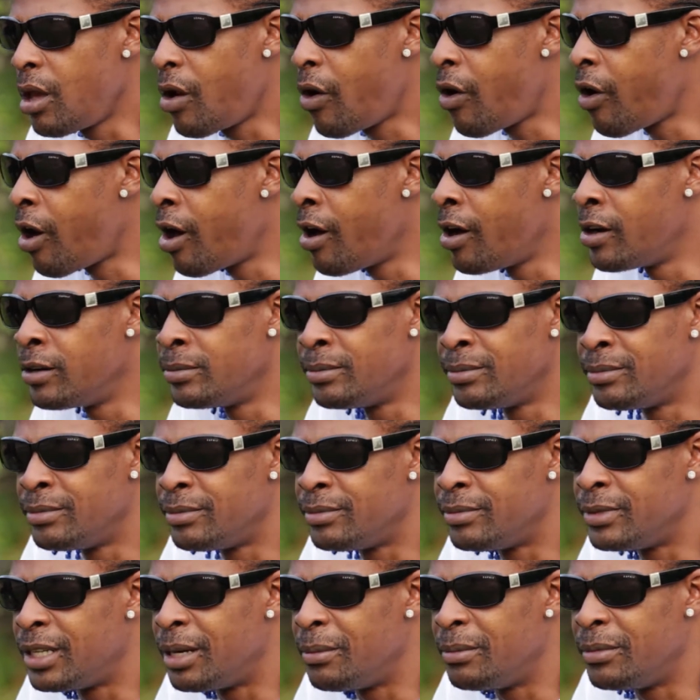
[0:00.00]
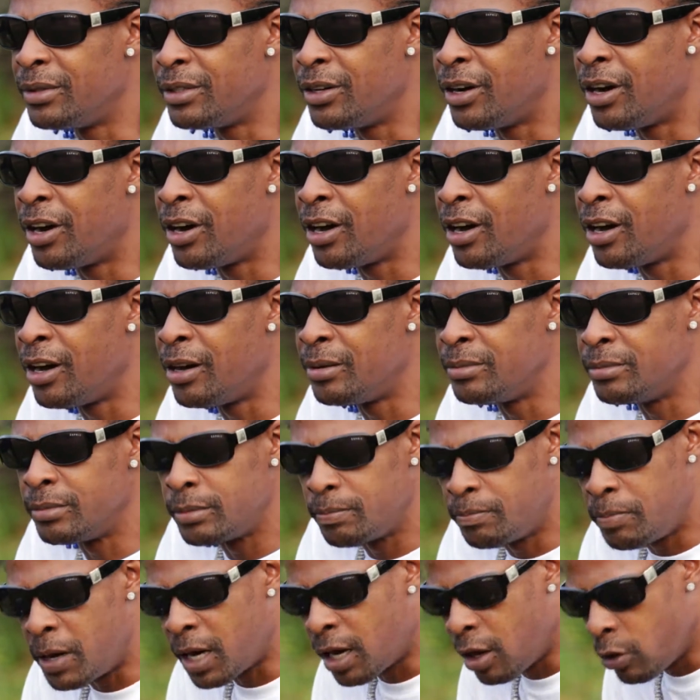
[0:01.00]
Um, um,
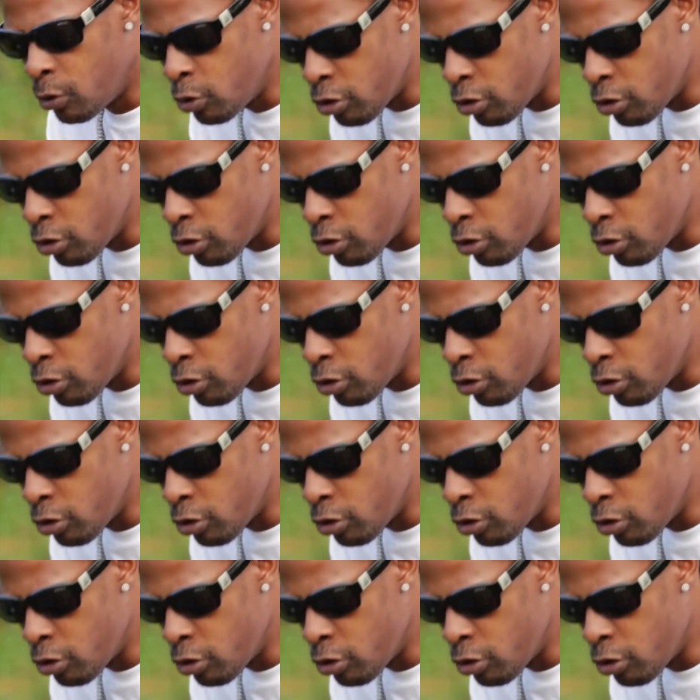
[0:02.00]
bag of